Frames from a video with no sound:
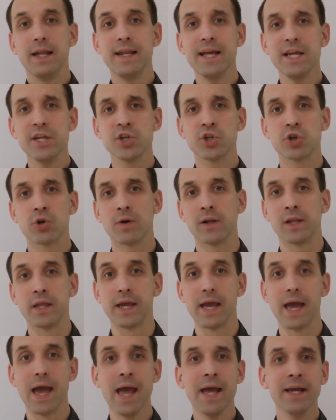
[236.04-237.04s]

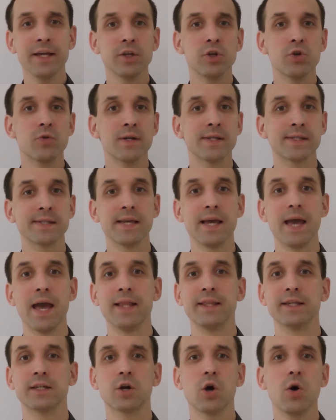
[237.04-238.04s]
Naturally, accuracy
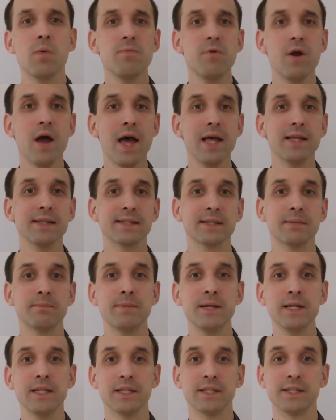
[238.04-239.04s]
and
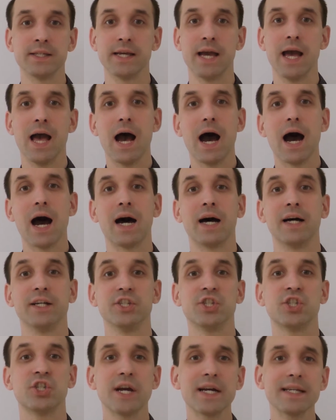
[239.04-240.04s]
comprehensibility are
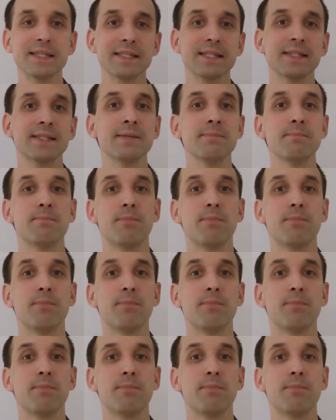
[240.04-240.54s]
just as